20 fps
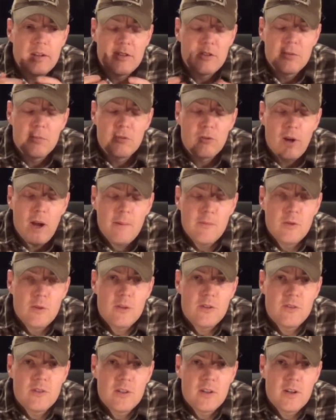subscribe
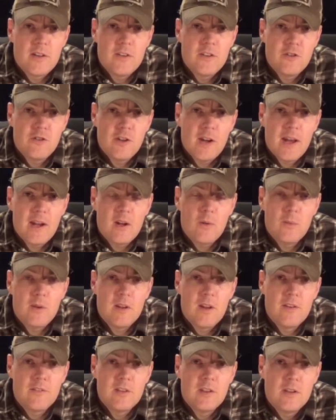to us here on this channel.
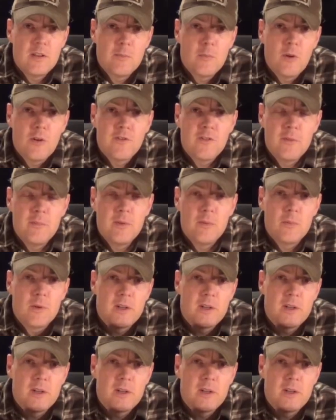We'd love to hear more from you.